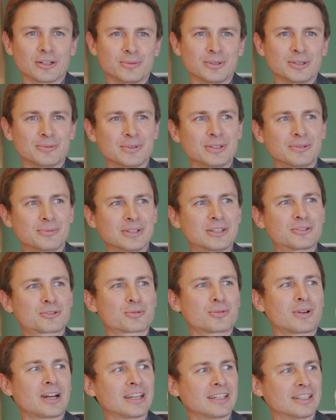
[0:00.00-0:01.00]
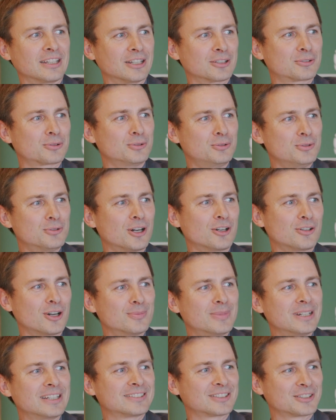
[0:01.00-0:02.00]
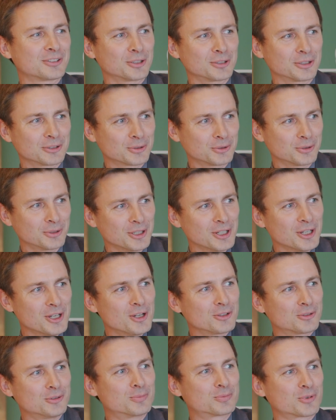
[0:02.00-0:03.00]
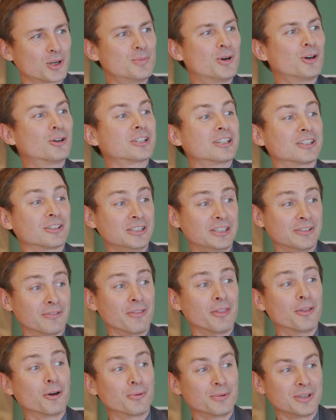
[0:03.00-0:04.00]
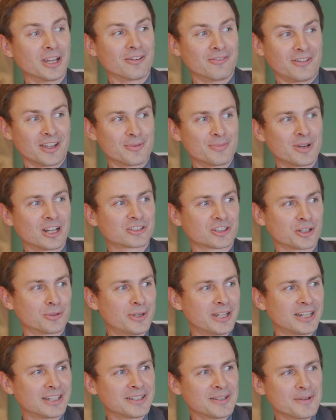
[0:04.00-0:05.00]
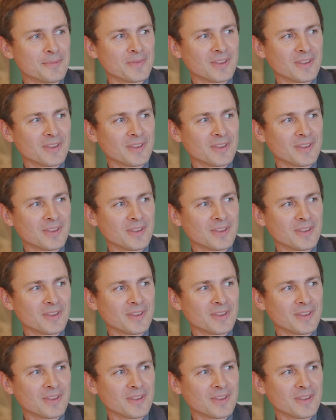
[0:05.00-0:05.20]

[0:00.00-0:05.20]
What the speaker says: and we try to do our best to promote it, even though we are very much aware